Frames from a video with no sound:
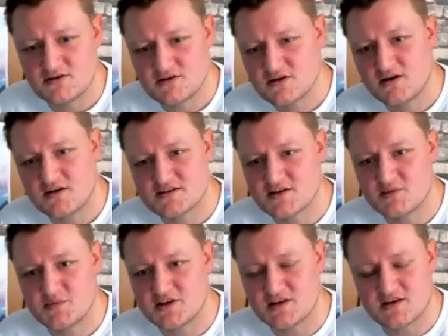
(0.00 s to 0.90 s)
can't
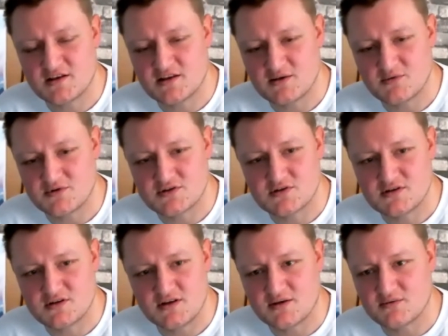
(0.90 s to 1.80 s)
tell me that they were
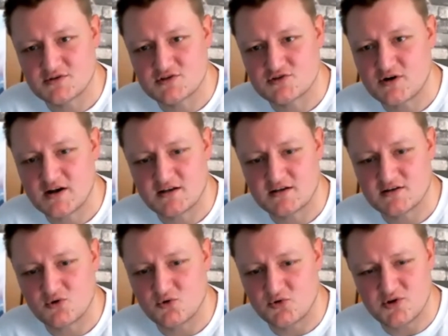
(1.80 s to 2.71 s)
they were
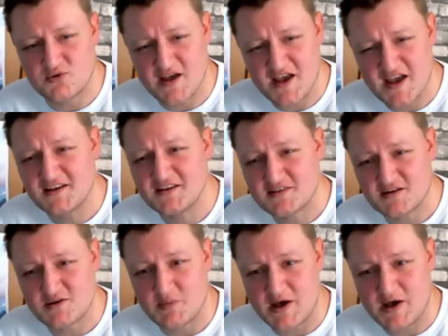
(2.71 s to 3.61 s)
trained or knew
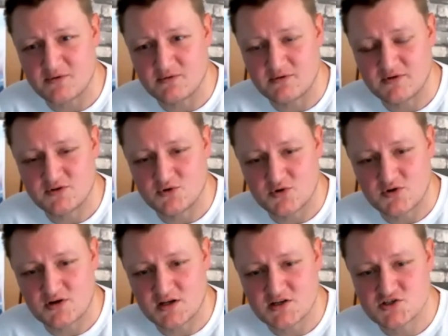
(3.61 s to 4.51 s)
anything about your
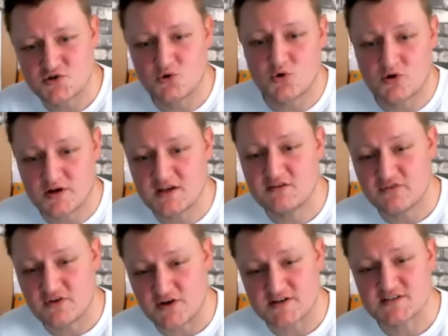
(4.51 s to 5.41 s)
condition or could
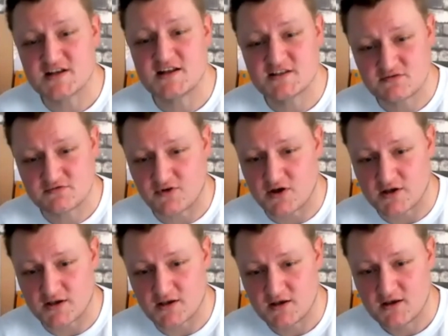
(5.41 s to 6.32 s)
even
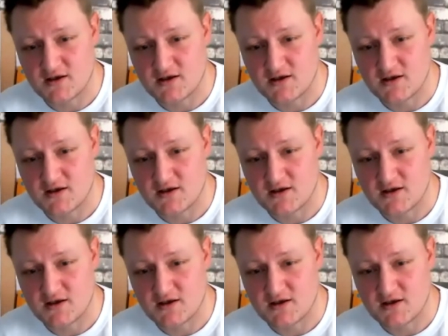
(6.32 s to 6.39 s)
identify